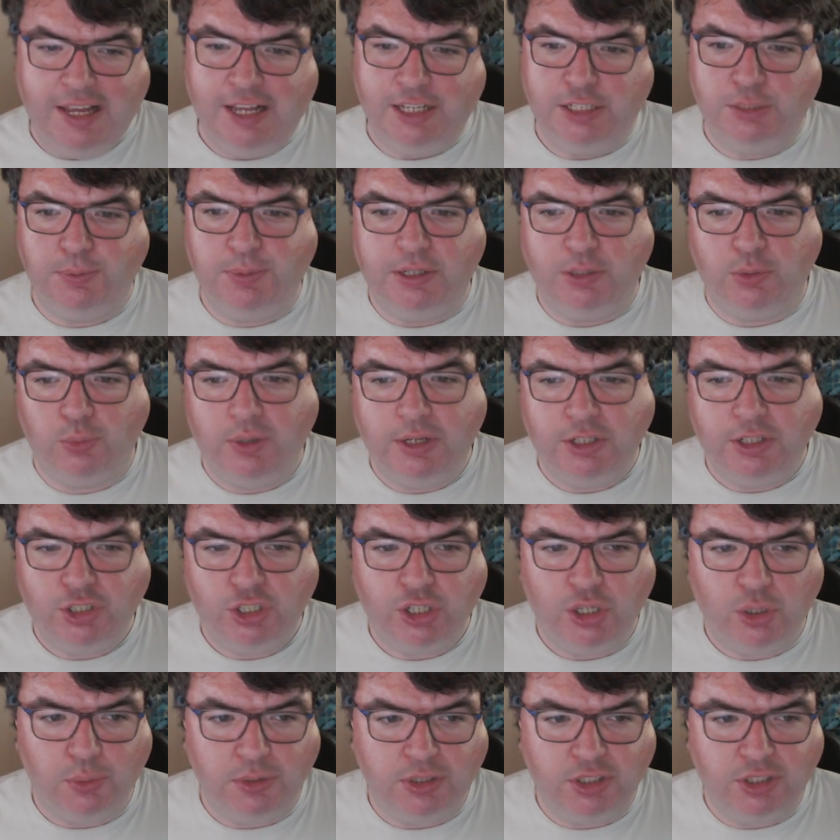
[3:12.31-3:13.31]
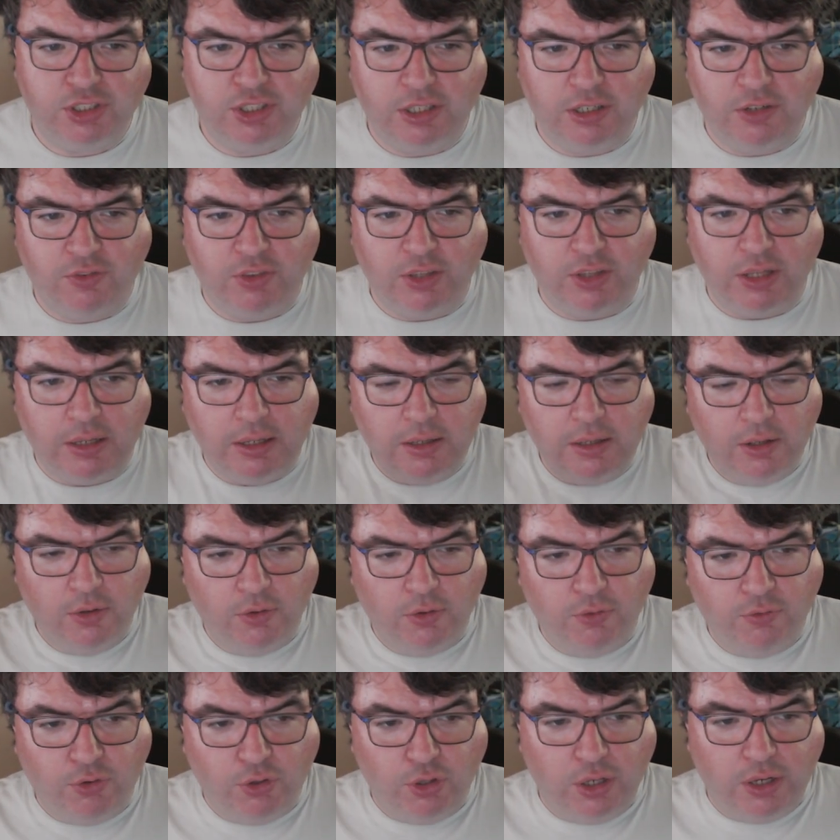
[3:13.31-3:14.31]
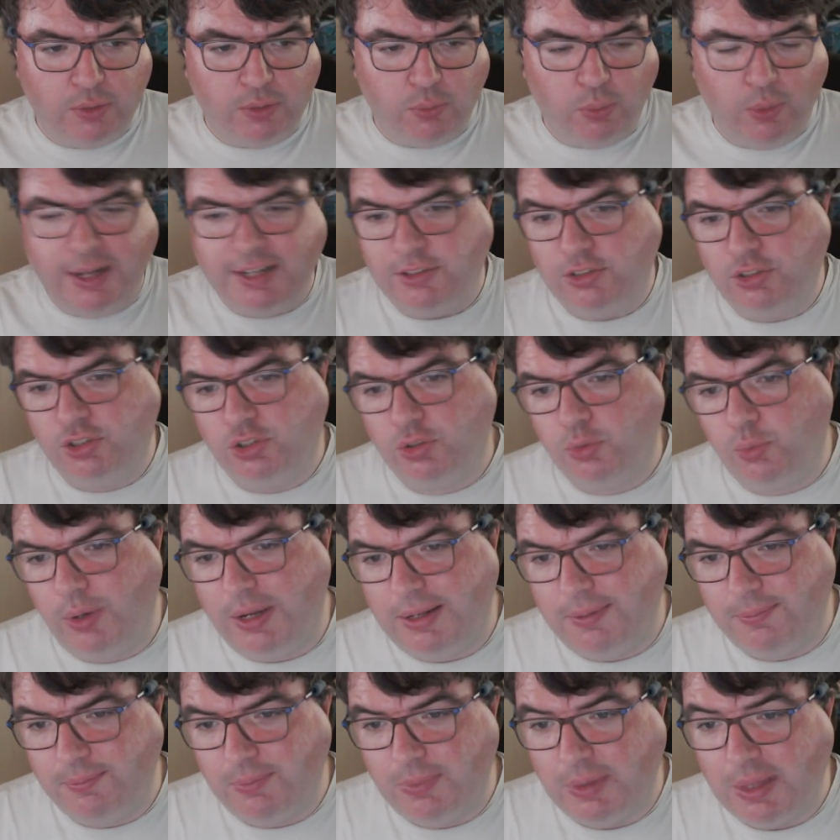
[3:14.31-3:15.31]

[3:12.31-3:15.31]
aspect ratio instead of the full-on widescreen.